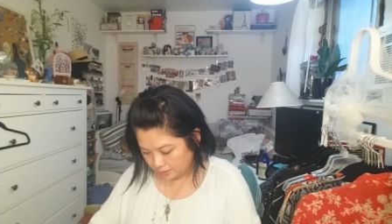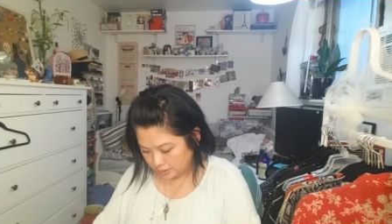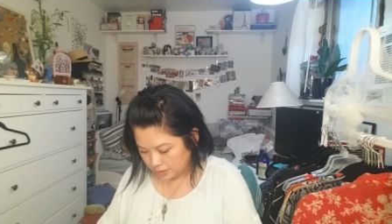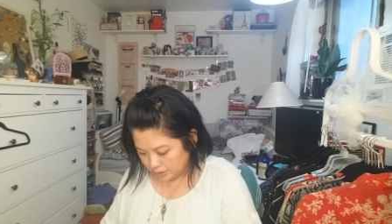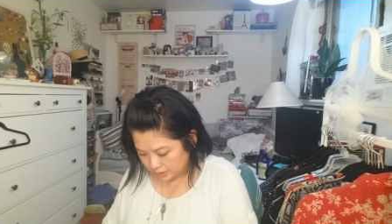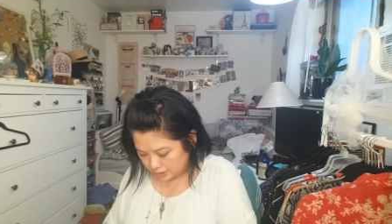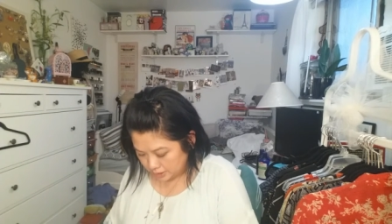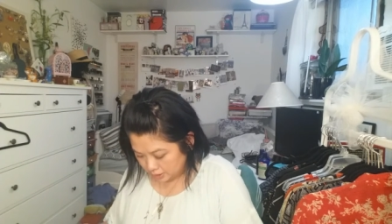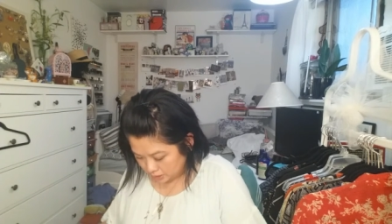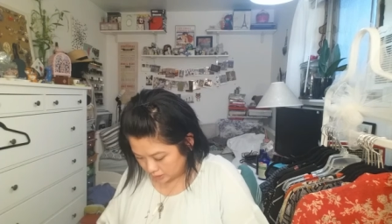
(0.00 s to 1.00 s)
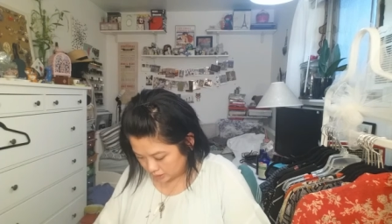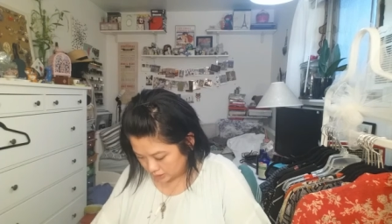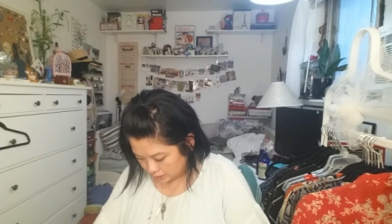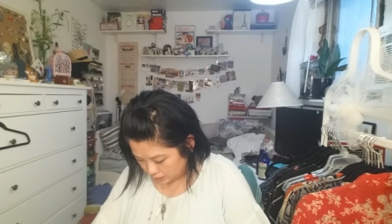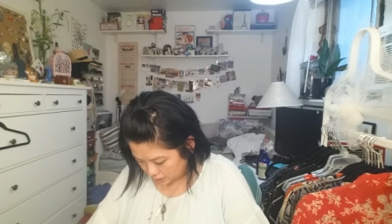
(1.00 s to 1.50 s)
This is
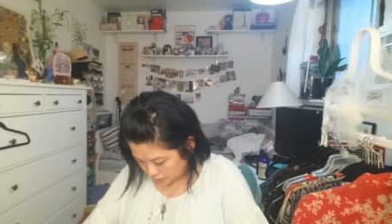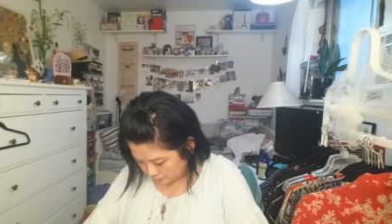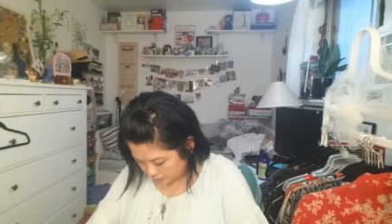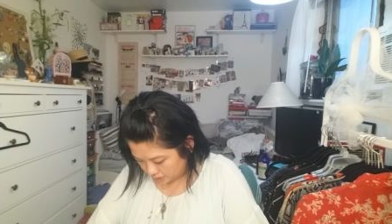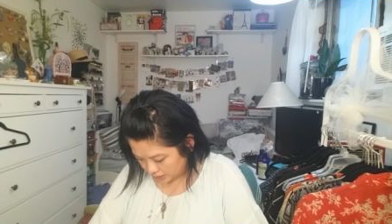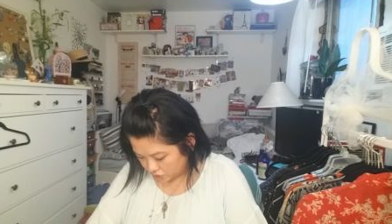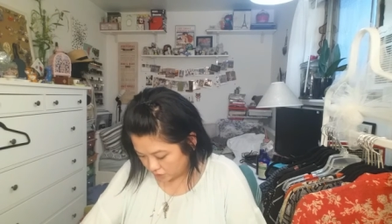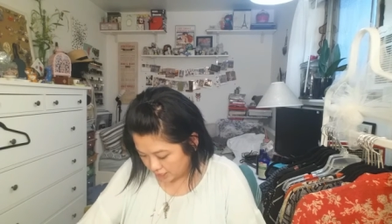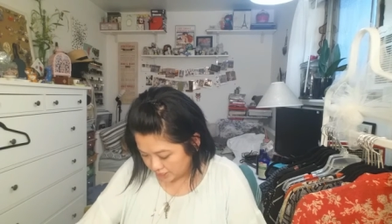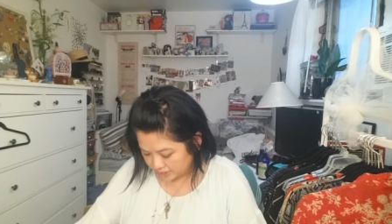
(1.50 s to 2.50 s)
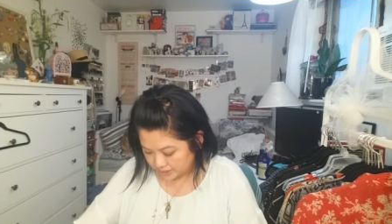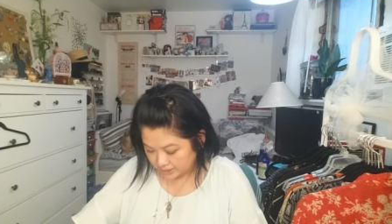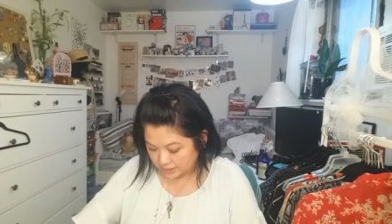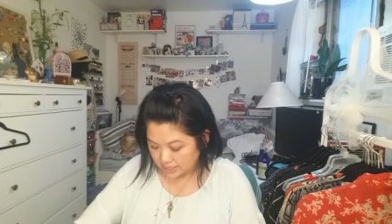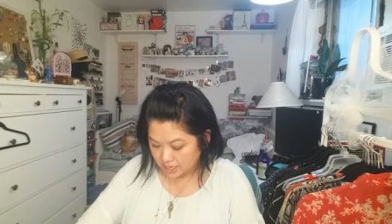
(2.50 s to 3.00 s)
a couple electronic
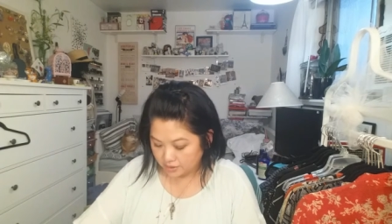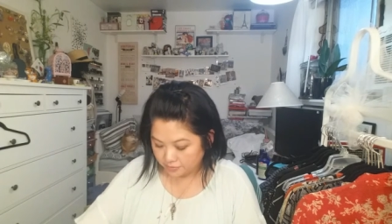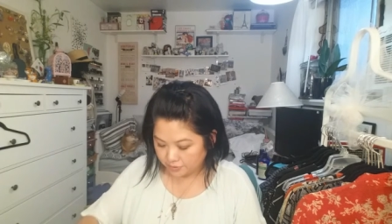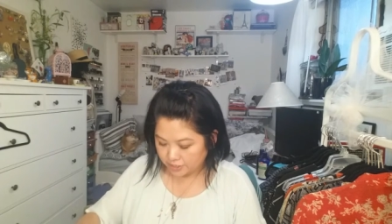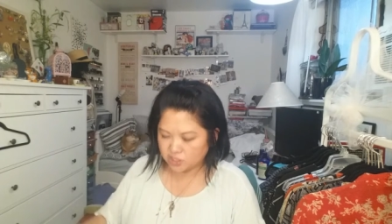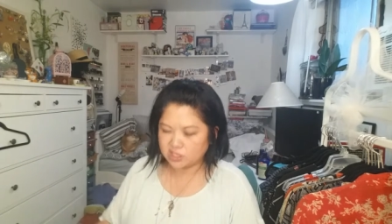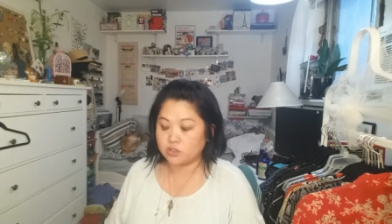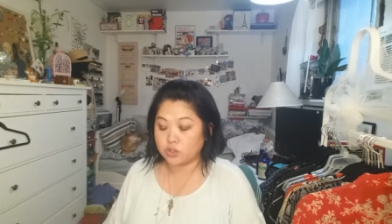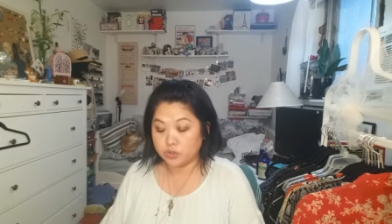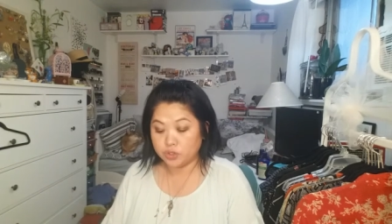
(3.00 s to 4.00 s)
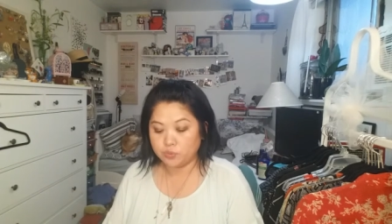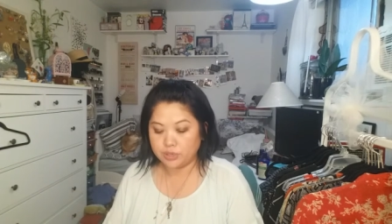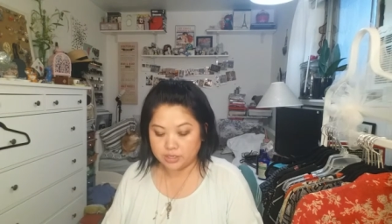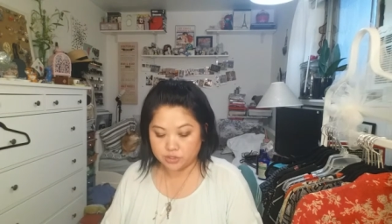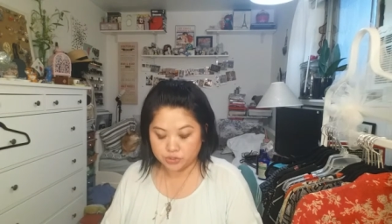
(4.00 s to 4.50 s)
stuff. I should have shown you when
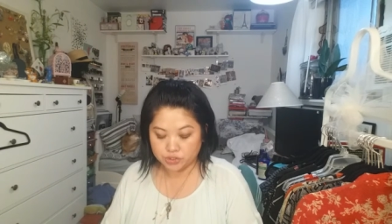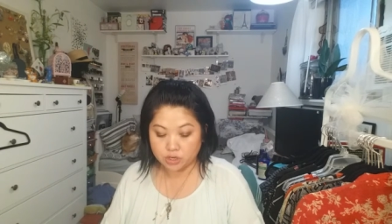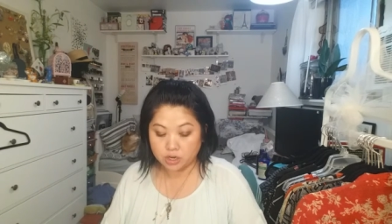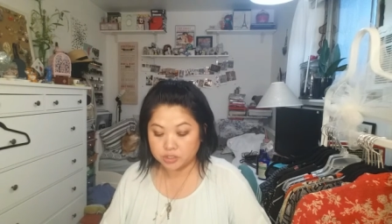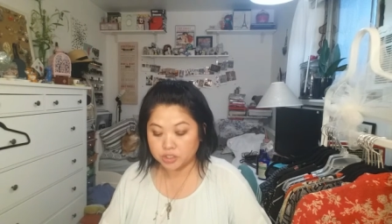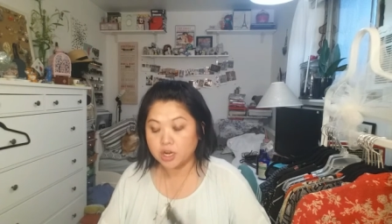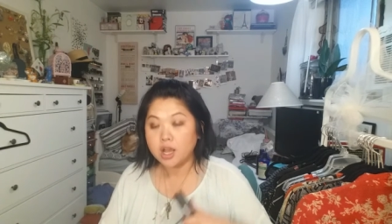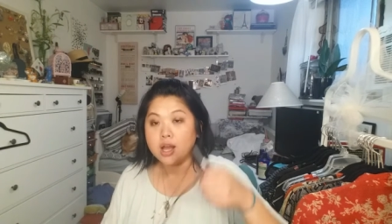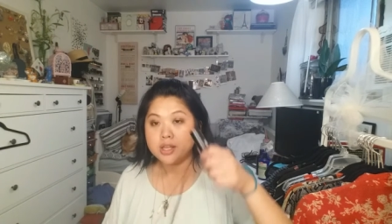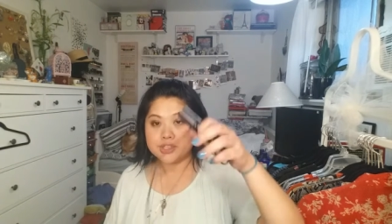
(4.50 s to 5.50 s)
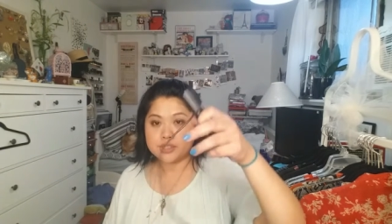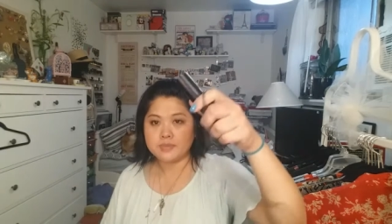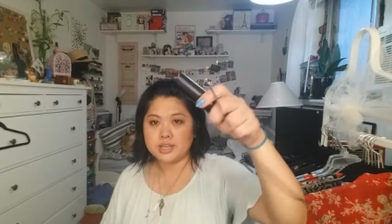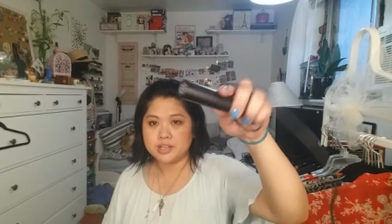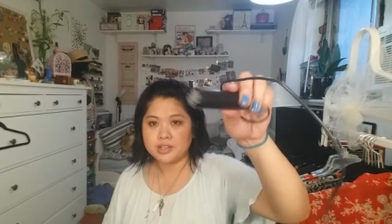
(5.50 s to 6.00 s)
I showed the charger. This is
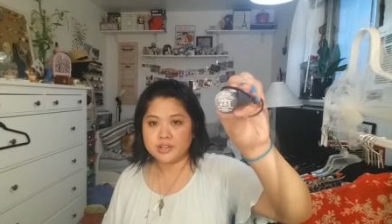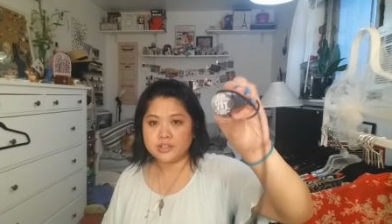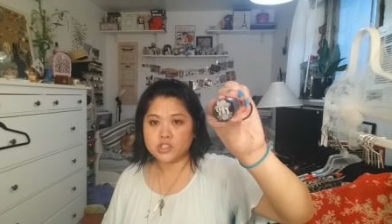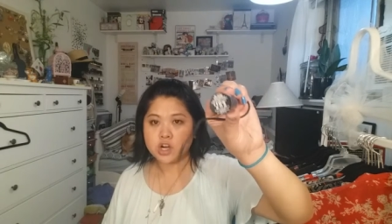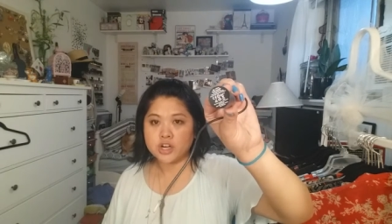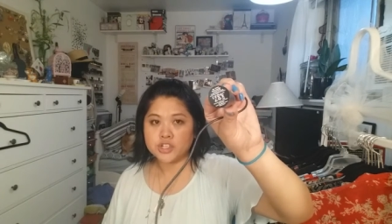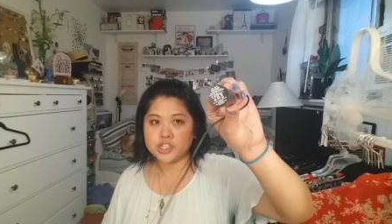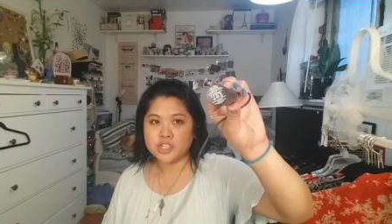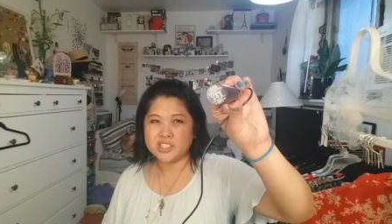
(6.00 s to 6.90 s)
my other charger.